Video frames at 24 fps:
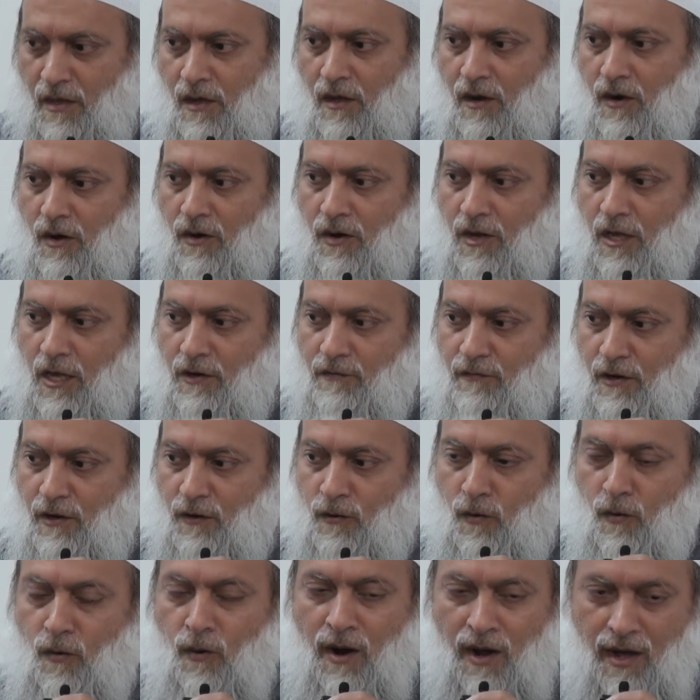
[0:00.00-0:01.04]
You know,
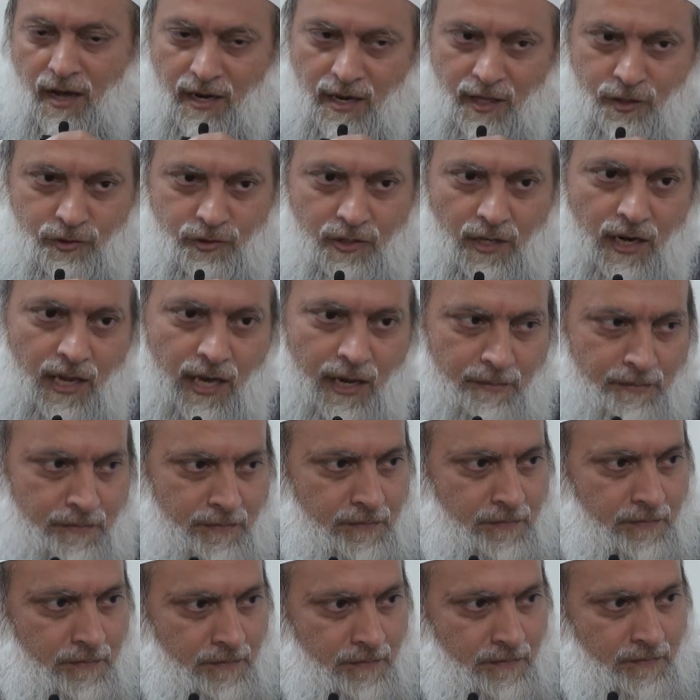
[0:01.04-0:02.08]
even Nuh alayhi salam,
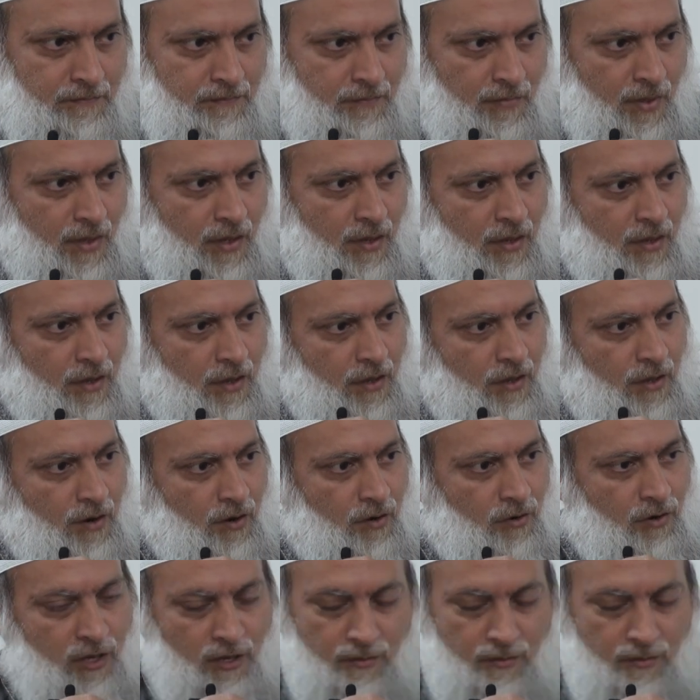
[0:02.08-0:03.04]
you know,